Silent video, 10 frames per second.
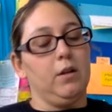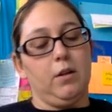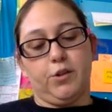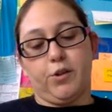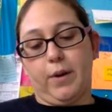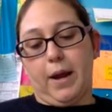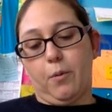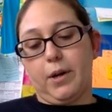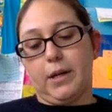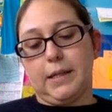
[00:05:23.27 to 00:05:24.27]
Okay, so now
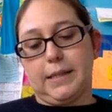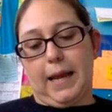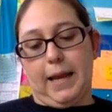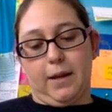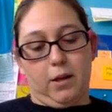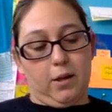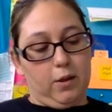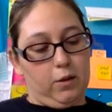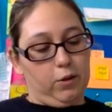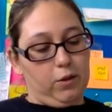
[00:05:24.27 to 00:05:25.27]
we're going to take
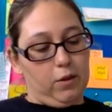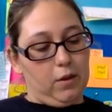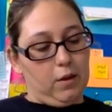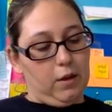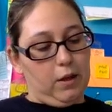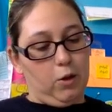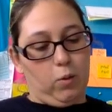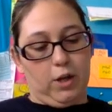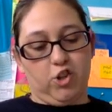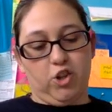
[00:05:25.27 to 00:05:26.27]

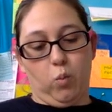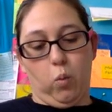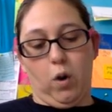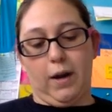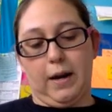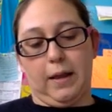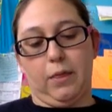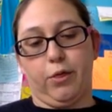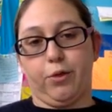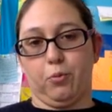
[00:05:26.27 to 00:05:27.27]
equation 1 and
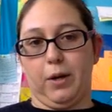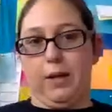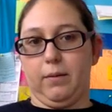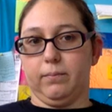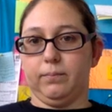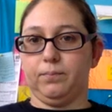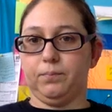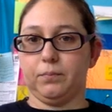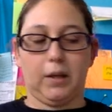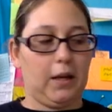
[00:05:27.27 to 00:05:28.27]
3.
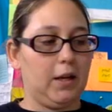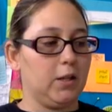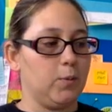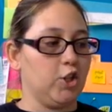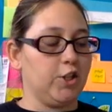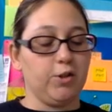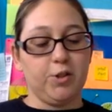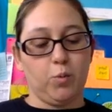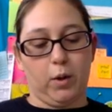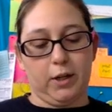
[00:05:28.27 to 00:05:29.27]
Okay, because we just
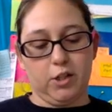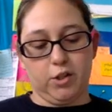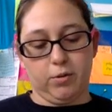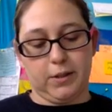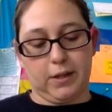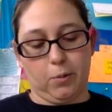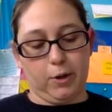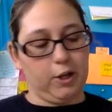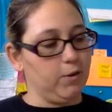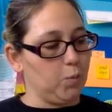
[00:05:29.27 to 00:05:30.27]
used 1 and 2, so now we're
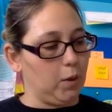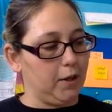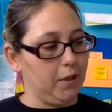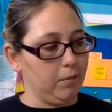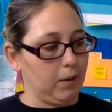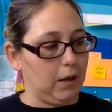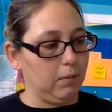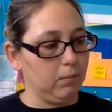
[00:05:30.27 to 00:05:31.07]
going to use 1 and 3.